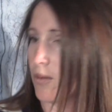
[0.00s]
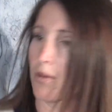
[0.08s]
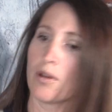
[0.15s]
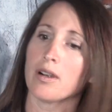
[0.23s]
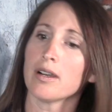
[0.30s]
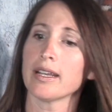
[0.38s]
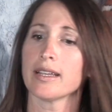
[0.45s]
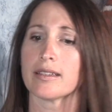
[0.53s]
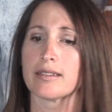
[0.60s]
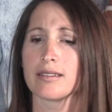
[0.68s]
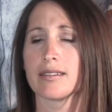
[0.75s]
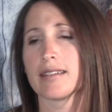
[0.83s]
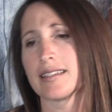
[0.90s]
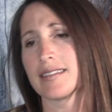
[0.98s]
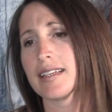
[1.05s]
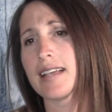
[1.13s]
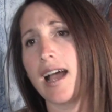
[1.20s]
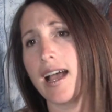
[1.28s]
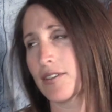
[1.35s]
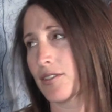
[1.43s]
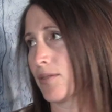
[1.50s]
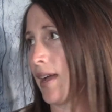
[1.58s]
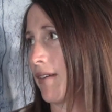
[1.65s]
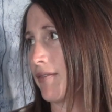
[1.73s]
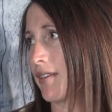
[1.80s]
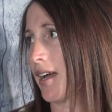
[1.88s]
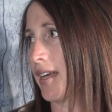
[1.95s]
Or it's the guys who
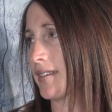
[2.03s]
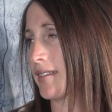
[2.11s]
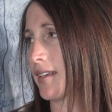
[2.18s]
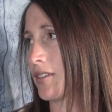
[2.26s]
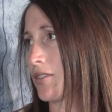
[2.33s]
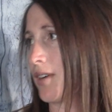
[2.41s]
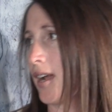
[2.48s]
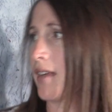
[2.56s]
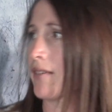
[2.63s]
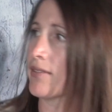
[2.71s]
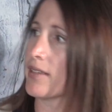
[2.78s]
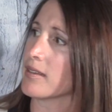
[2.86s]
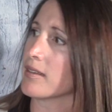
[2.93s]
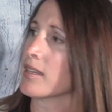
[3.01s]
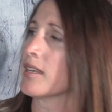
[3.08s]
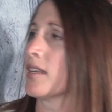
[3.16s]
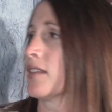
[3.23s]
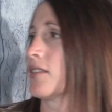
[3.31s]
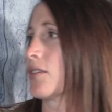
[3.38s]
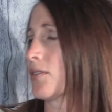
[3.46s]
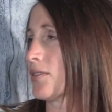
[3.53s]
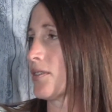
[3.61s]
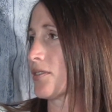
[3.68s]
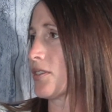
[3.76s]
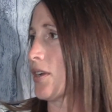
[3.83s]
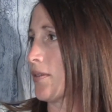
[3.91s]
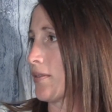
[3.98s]
have the high sex drive and the girls
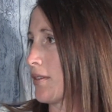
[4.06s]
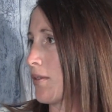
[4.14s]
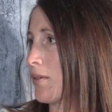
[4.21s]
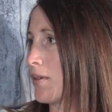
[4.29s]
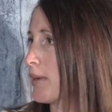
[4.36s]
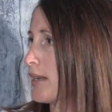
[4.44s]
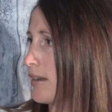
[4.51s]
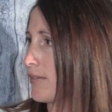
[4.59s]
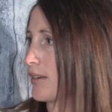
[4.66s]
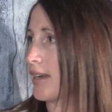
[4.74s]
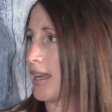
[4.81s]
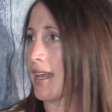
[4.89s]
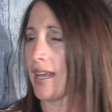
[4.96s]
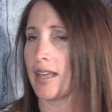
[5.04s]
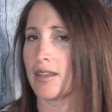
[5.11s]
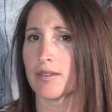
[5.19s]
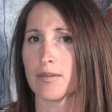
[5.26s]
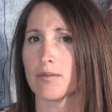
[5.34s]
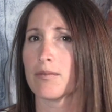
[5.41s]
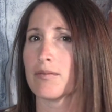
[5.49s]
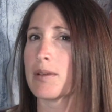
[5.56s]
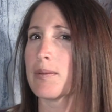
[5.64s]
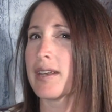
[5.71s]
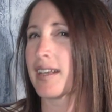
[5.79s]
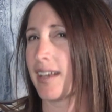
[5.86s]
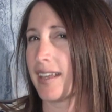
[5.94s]
don't, or whatever. And we want to